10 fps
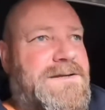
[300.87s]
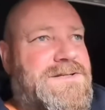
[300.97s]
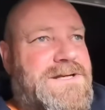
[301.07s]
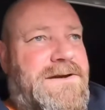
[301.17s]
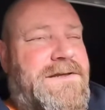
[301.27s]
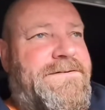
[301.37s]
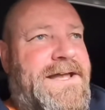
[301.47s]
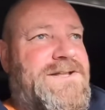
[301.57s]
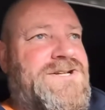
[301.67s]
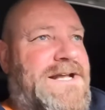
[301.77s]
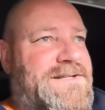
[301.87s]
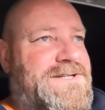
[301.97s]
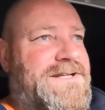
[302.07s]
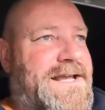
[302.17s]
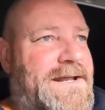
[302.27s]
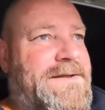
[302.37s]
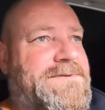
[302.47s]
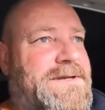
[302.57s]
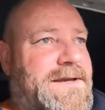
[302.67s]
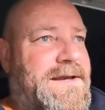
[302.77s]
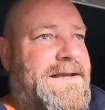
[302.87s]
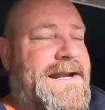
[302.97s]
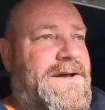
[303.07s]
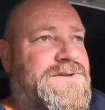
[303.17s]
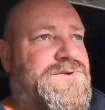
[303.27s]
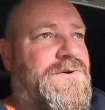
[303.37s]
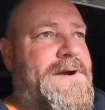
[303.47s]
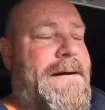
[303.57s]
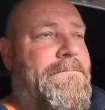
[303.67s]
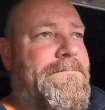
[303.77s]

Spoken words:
So if I get a chance and get it onto a ramp,